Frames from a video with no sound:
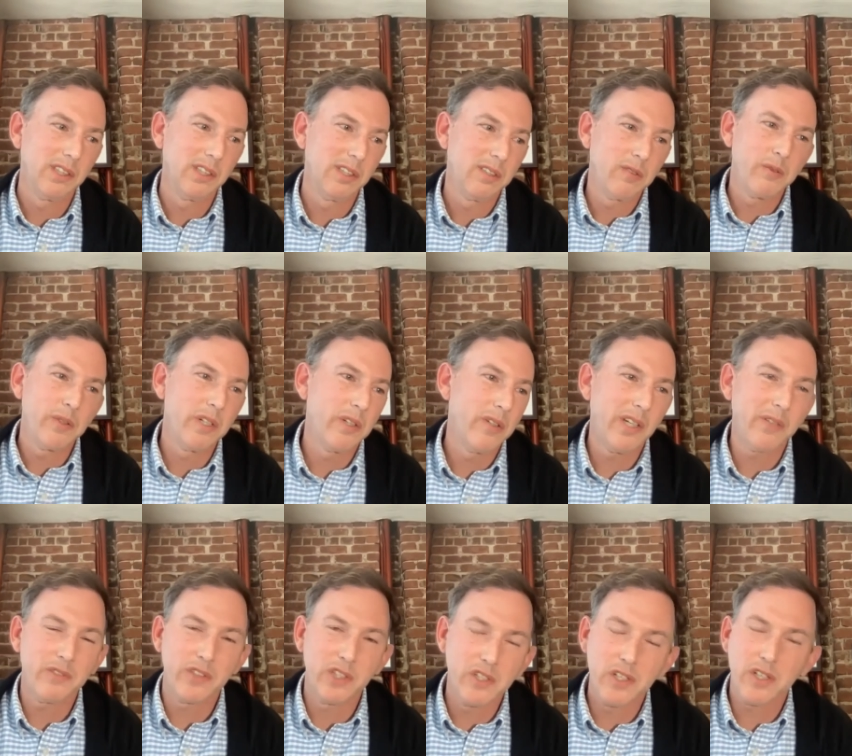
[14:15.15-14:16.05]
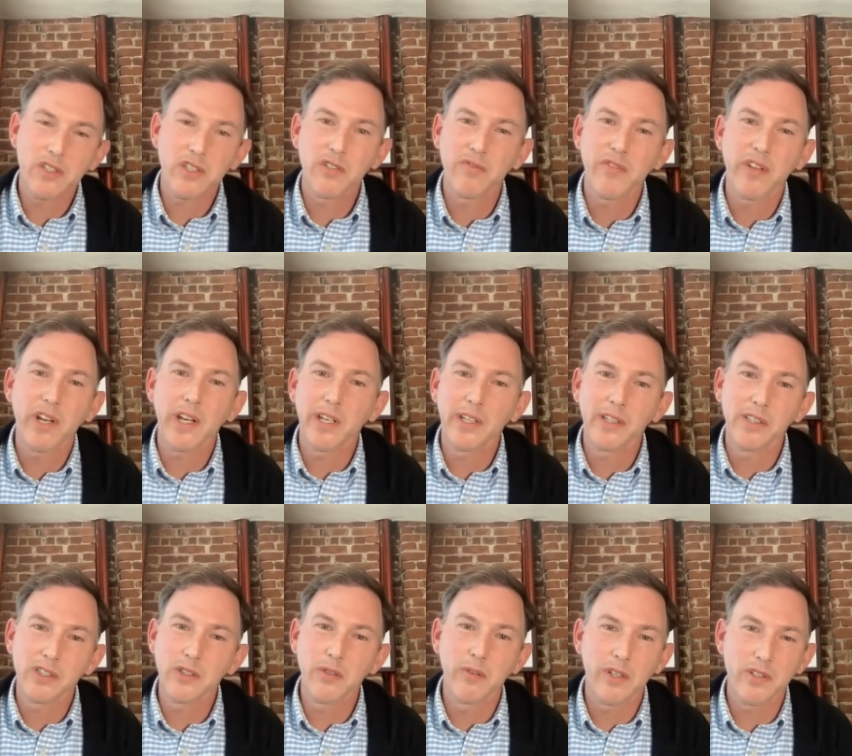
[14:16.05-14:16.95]
we don't have to justify
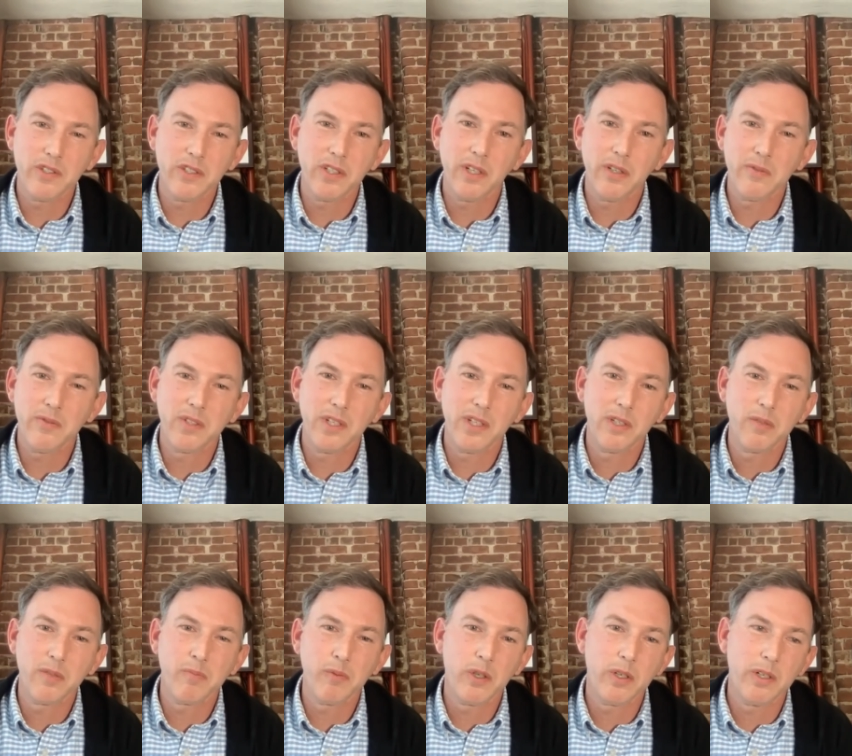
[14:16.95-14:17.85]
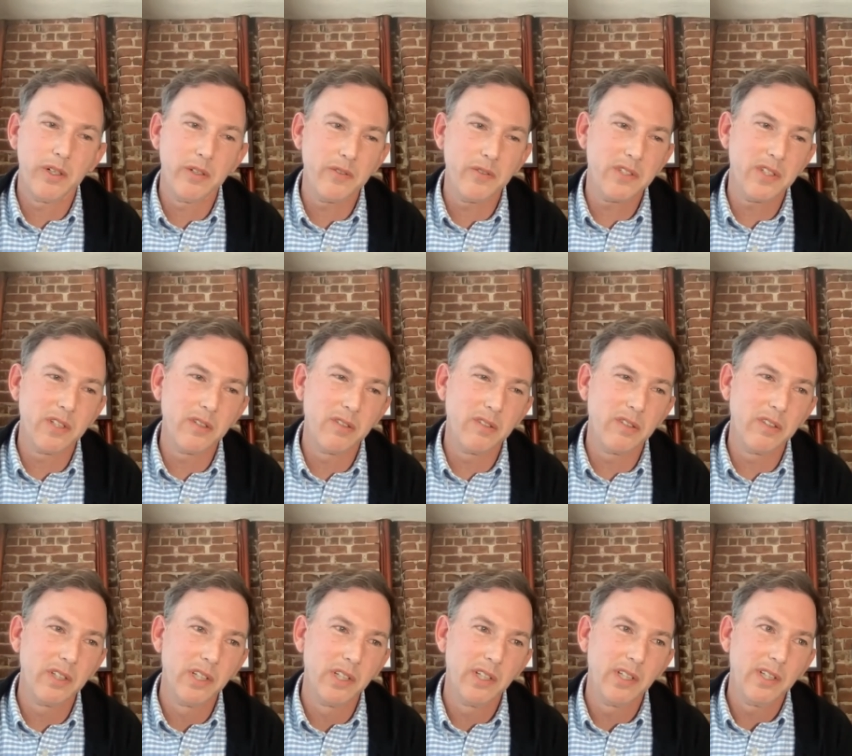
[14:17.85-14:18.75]
it to ourselves anymore so
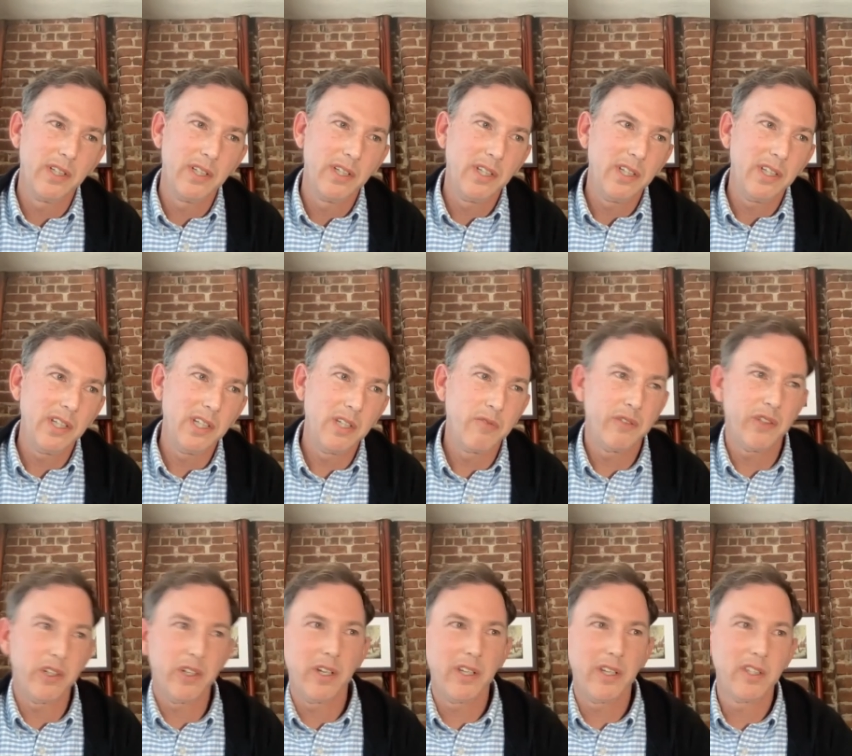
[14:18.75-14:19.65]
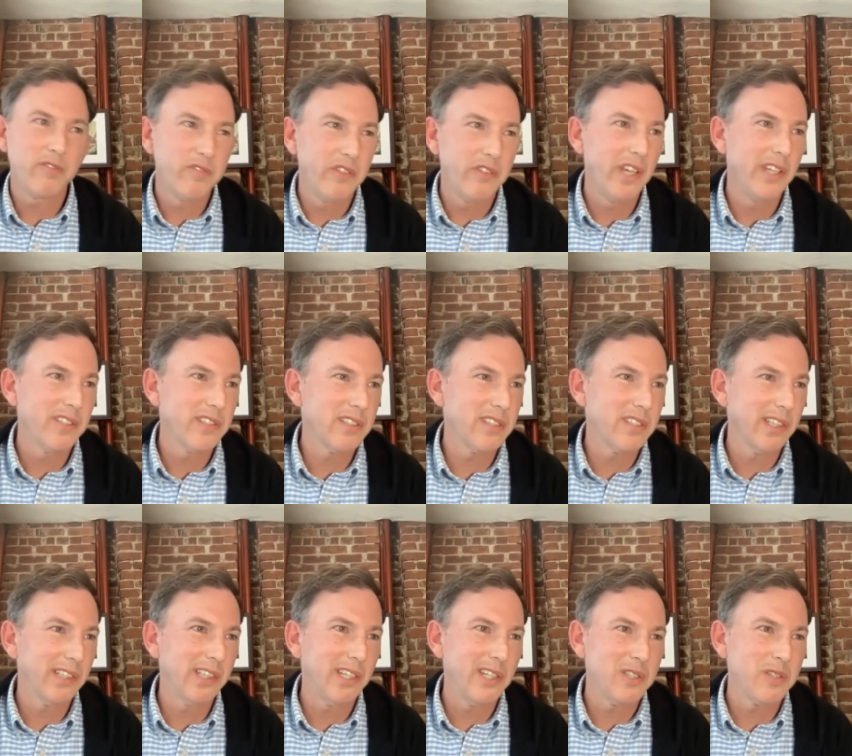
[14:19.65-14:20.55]
if you're on the fence i
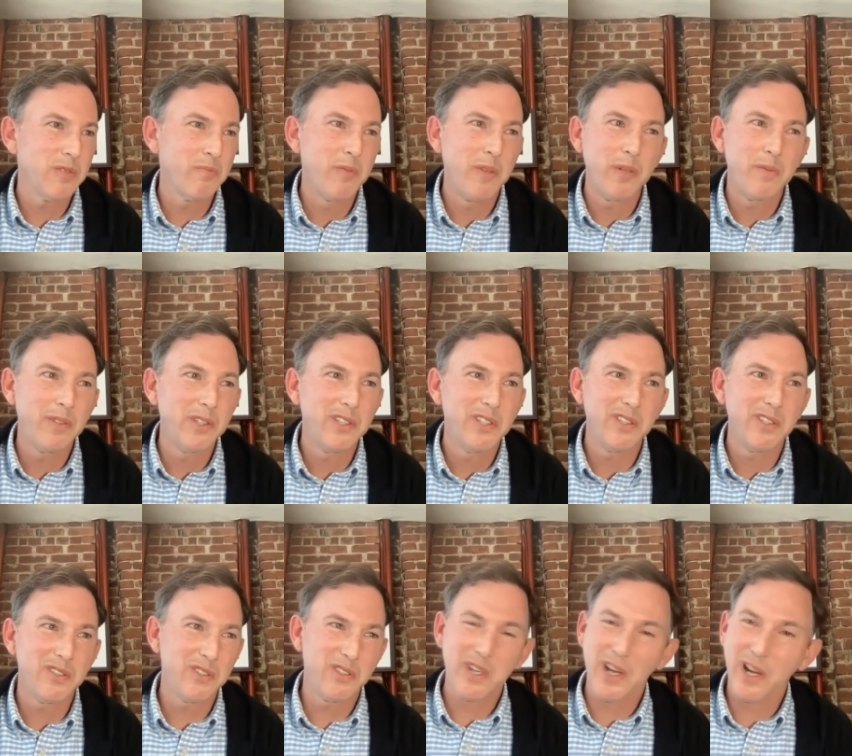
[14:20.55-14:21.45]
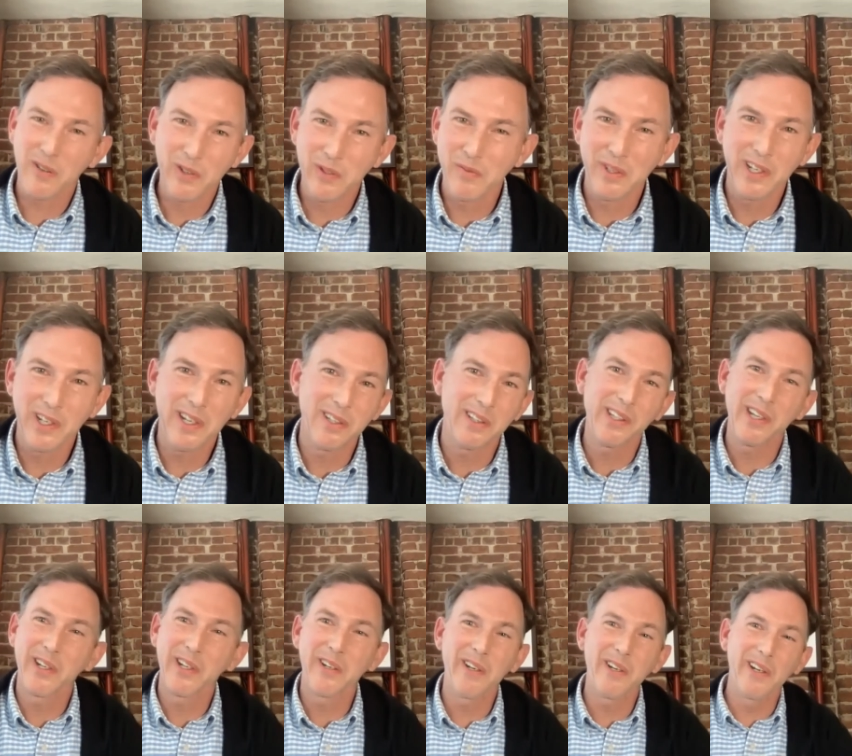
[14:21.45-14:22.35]
guess maybe just chat with me
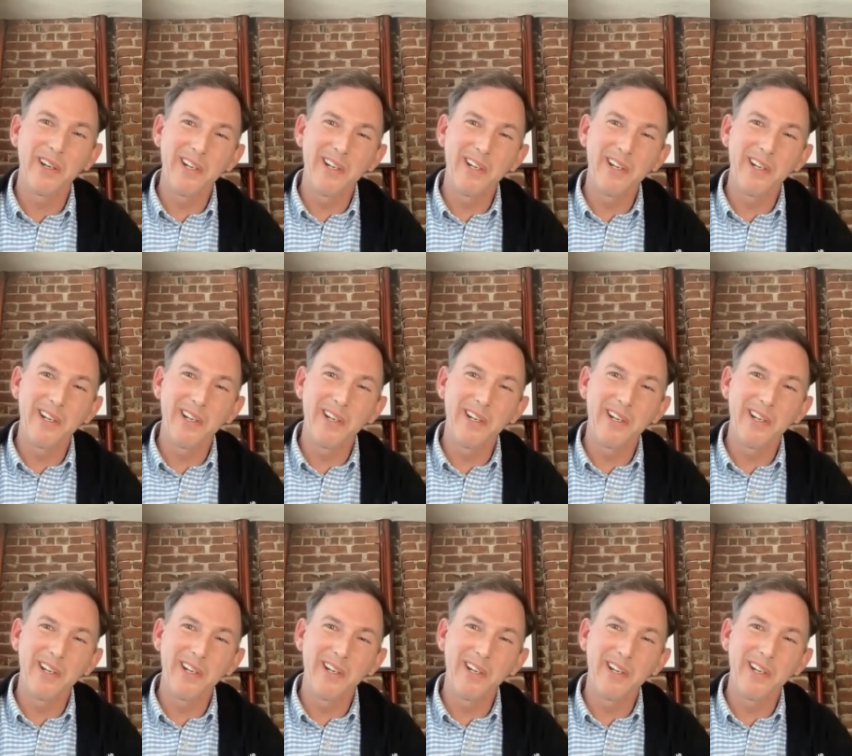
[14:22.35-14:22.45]
later